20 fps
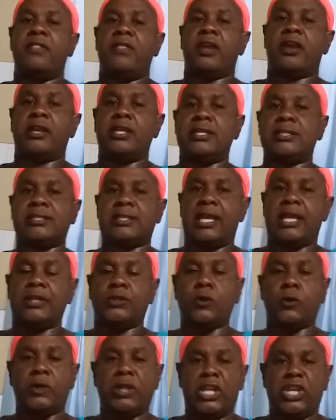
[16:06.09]
There is
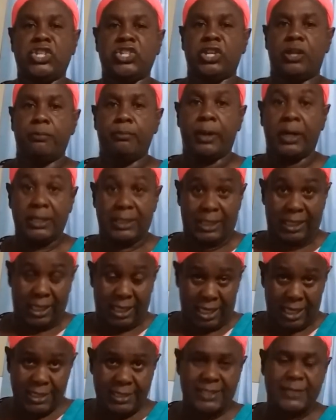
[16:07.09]
a donation button.
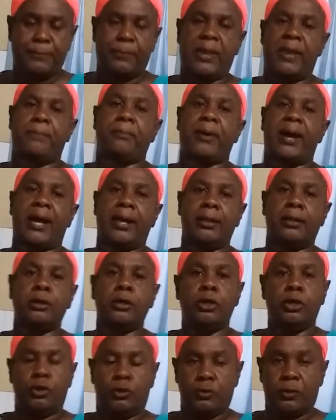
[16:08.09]
It is PayPal.
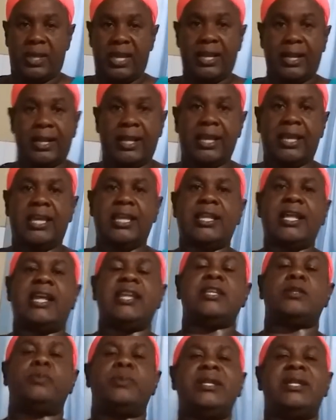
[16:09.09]
You can click it
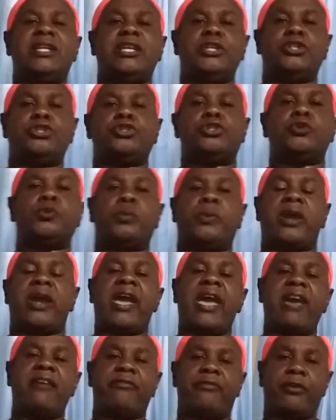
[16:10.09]
and it will lead you to
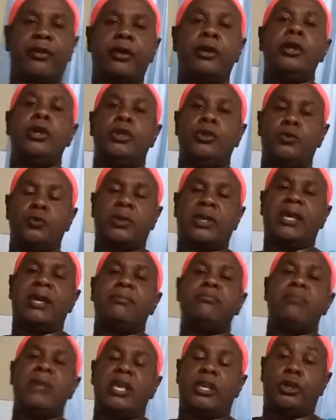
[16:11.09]
wherever you
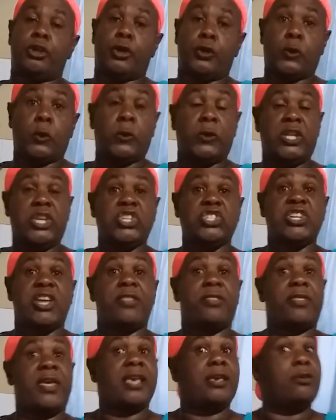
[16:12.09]
can make your
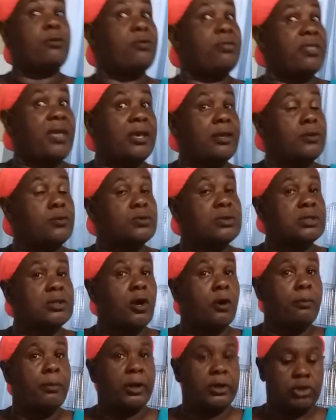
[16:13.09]
donation. Thank you
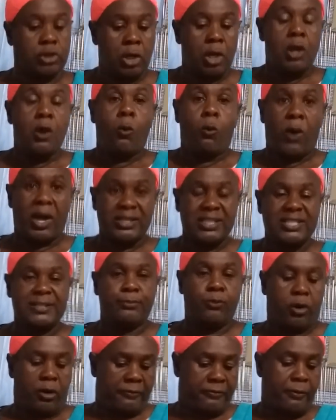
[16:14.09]
so much.
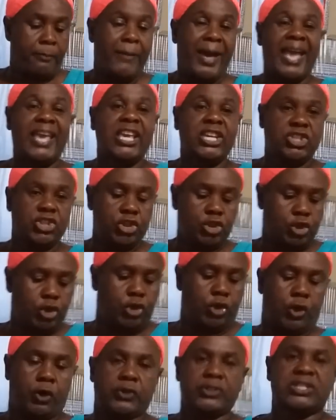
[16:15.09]
Once more, from my kitchen
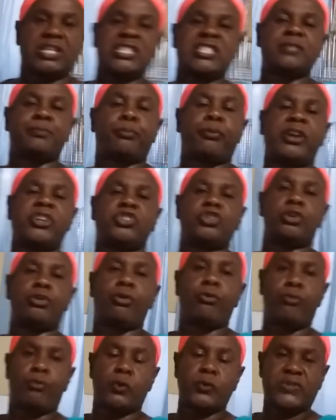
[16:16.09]
to yours, it's
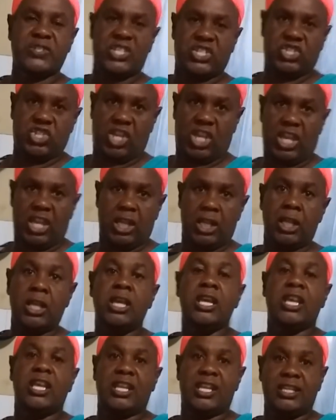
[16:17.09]
pressured roast chicken
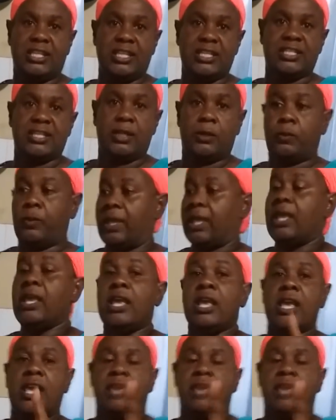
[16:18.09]
in a decent way.